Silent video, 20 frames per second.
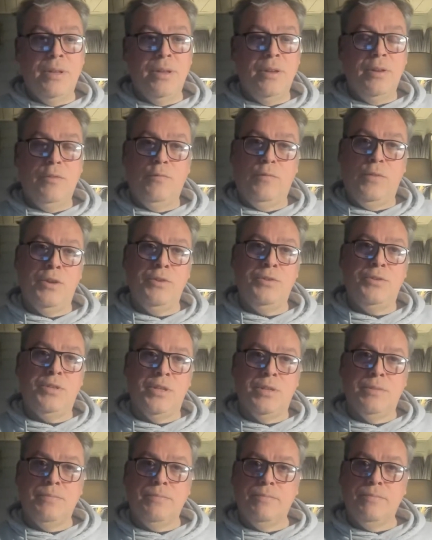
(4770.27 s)
floated.
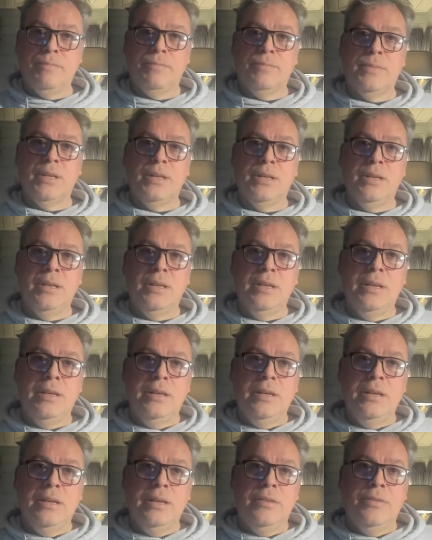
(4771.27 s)

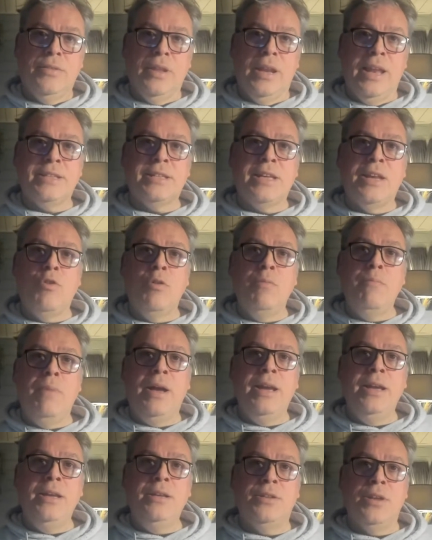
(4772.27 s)
The last kind of
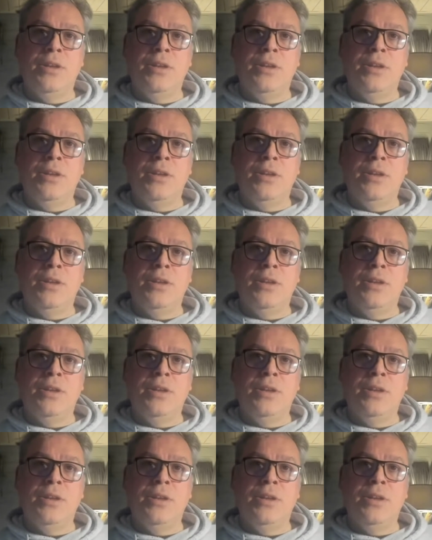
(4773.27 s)
reminder